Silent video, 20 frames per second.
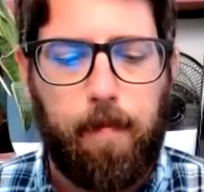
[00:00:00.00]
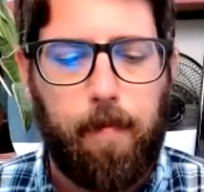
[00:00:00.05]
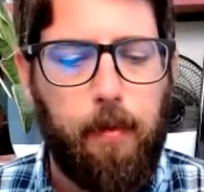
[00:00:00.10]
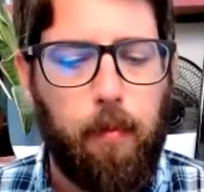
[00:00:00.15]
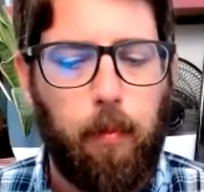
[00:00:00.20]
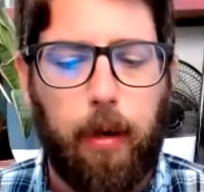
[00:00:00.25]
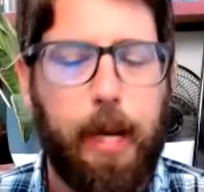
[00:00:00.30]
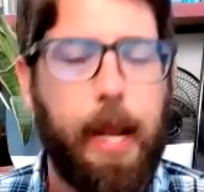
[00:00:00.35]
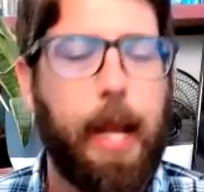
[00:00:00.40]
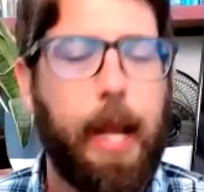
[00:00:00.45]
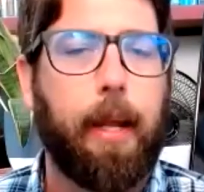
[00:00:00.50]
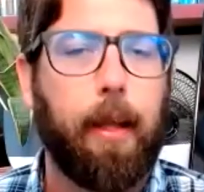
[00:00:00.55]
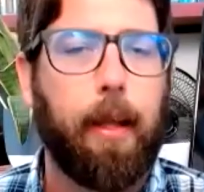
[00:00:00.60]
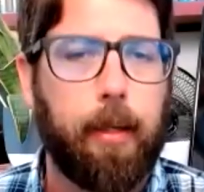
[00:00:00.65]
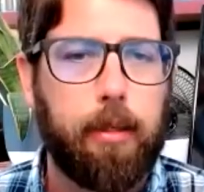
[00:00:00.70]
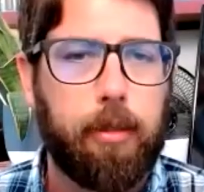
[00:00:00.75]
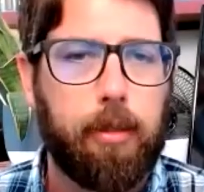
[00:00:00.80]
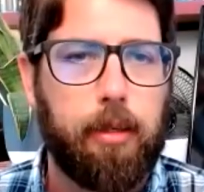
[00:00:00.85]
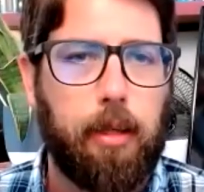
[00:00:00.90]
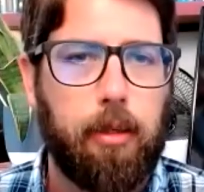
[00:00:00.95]

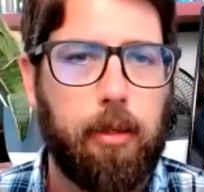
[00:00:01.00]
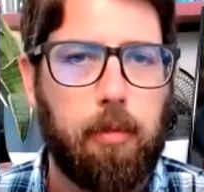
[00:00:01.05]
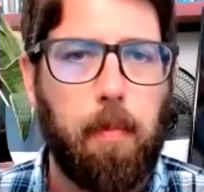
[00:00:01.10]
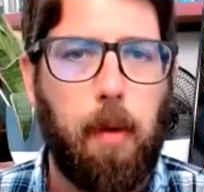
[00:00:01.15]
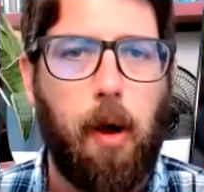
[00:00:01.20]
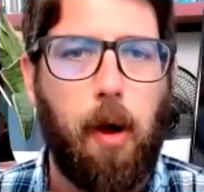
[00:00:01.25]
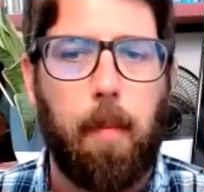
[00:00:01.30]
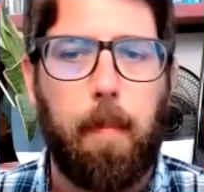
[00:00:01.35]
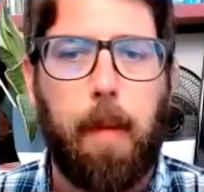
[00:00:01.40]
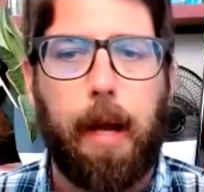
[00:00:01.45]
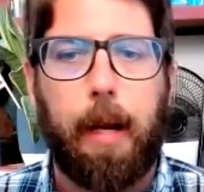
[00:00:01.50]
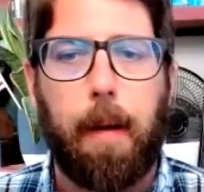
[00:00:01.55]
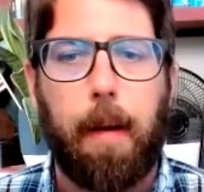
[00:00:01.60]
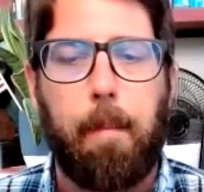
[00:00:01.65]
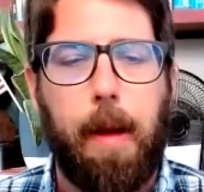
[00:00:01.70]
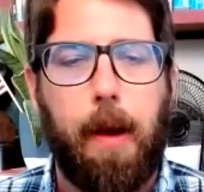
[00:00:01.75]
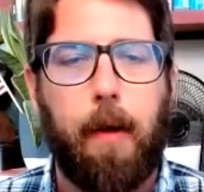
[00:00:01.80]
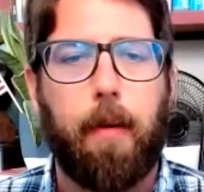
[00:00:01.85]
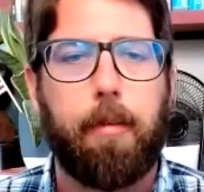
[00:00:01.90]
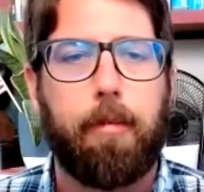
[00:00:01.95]
ridiculous and small by
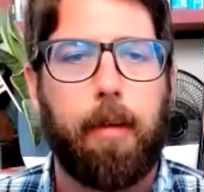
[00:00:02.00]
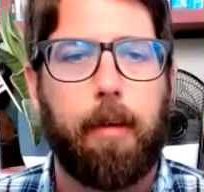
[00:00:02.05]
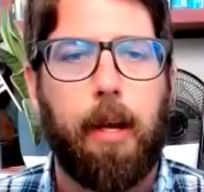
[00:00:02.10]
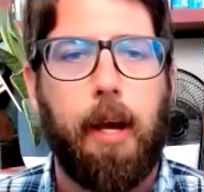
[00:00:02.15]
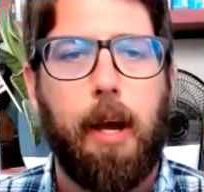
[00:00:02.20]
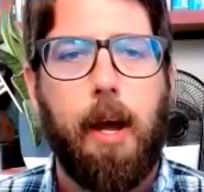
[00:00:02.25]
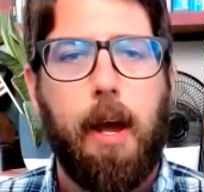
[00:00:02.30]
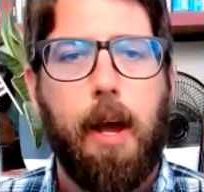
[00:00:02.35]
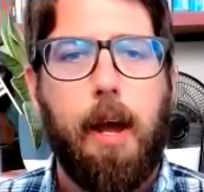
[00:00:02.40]
comparison.